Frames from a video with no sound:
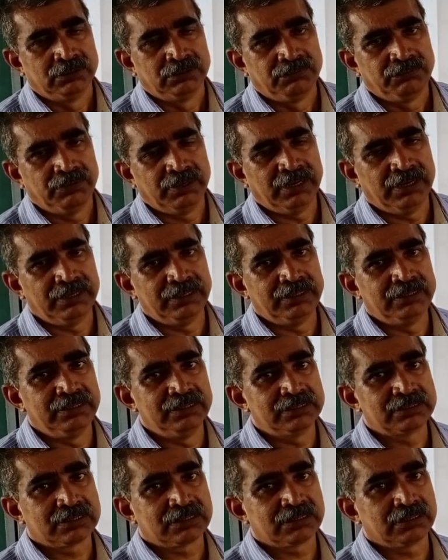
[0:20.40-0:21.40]
we had
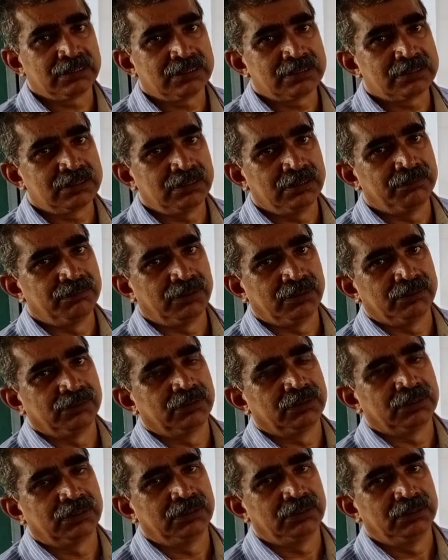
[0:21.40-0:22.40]
discussed
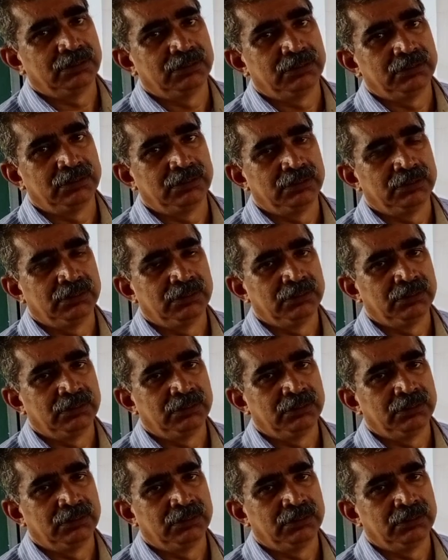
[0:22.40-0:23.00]
about